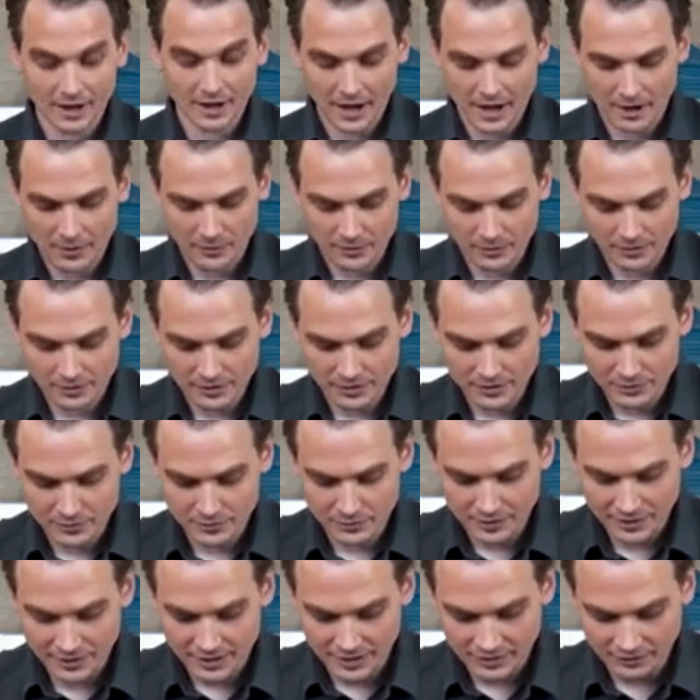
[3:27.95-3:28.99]
on how the
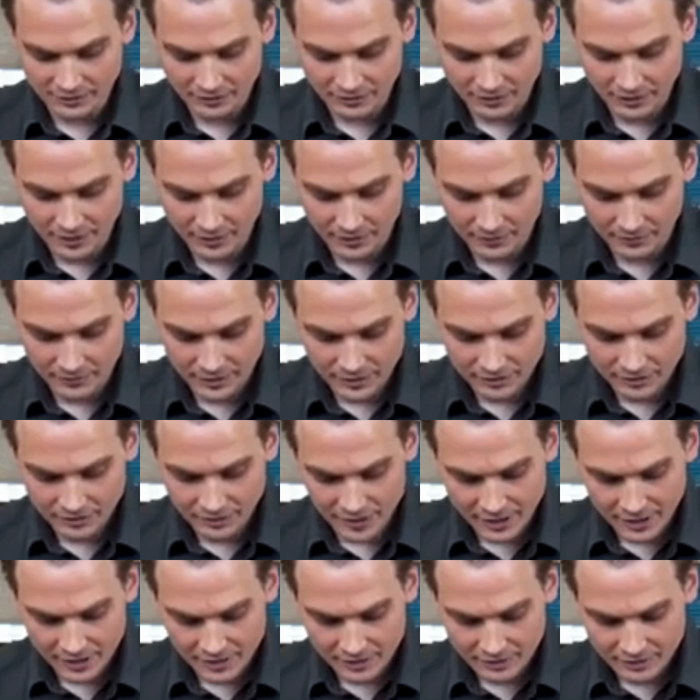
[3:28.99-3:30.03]
unit is
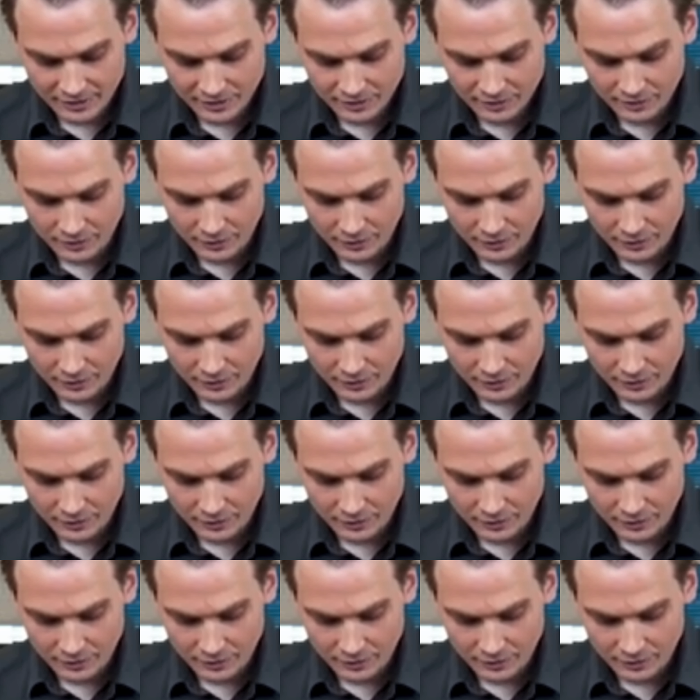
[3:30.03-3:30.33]
functioning.